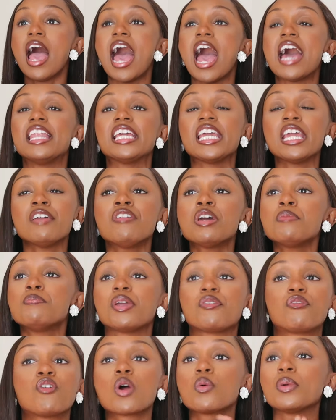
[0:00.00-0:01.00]
And
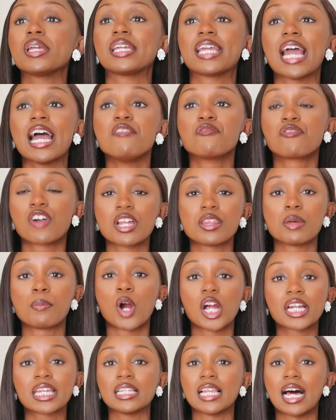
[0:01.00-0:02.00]
even before we get in front of the
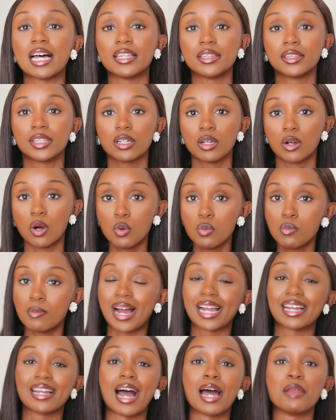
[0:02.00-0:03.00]
parking lot, oh
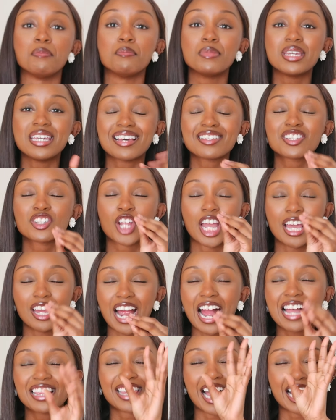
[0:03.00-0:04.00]
my god, Mia's kid,
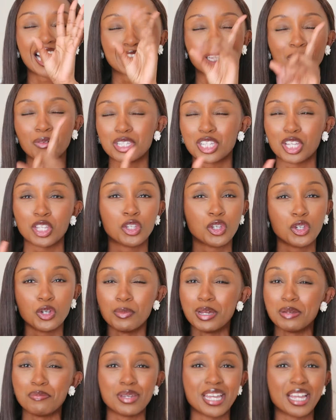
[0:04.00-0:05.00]
I thought that was a
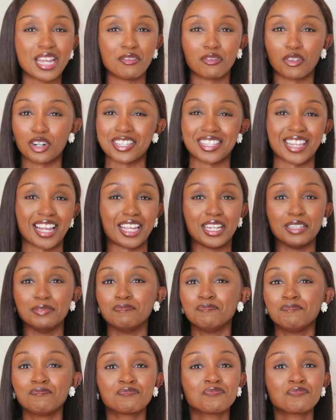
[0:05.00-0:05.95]
human being for a second.